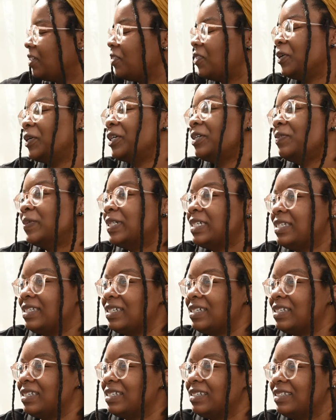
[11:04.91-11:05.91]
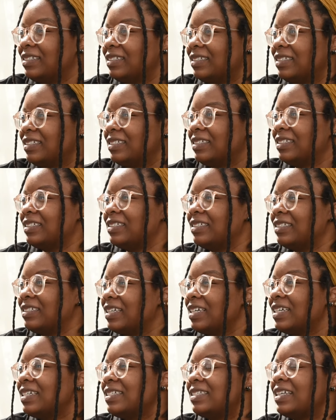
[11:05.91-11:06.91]
Third reason
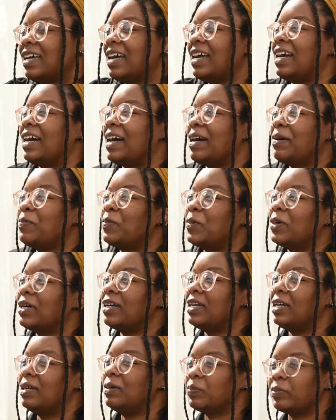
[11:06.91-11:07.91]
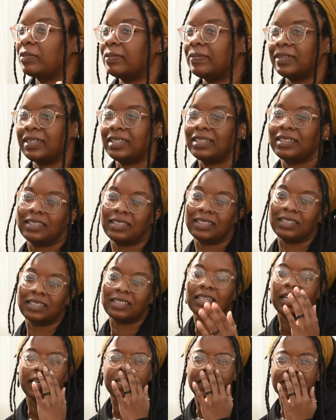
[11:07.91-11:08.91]
is that I
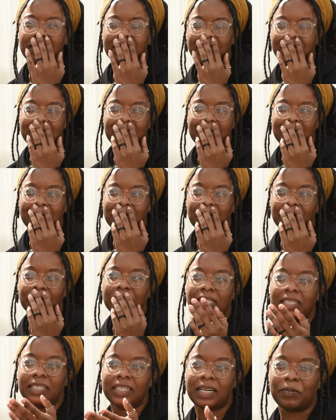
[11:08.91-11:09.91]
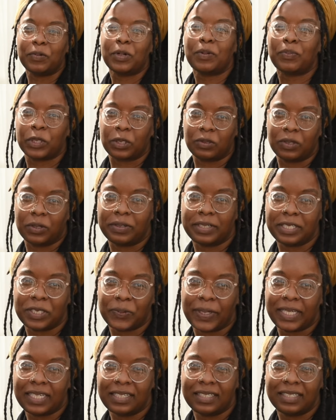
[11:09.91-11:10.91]
guess, did I say this already? I want more growing
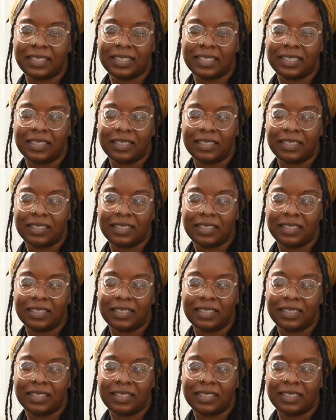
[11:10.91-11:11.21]
space.